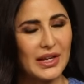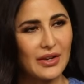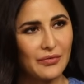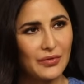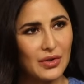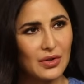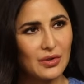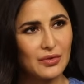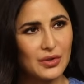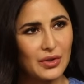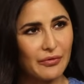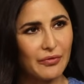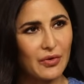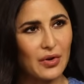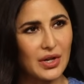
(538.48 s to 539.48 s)
If you lose
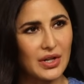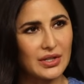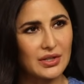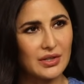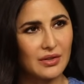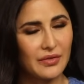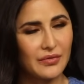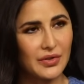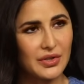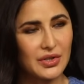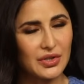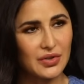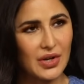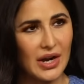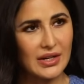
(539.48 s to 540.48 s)
your focus or if you're
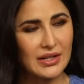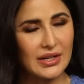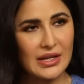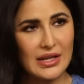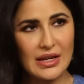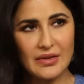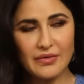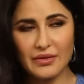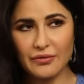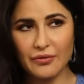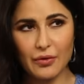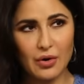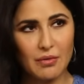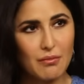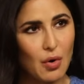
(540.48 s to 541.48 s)
distracted even
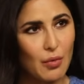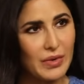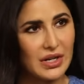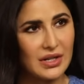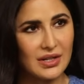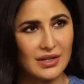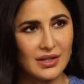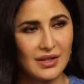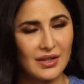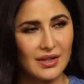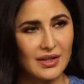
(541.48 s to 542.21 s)
for a moment,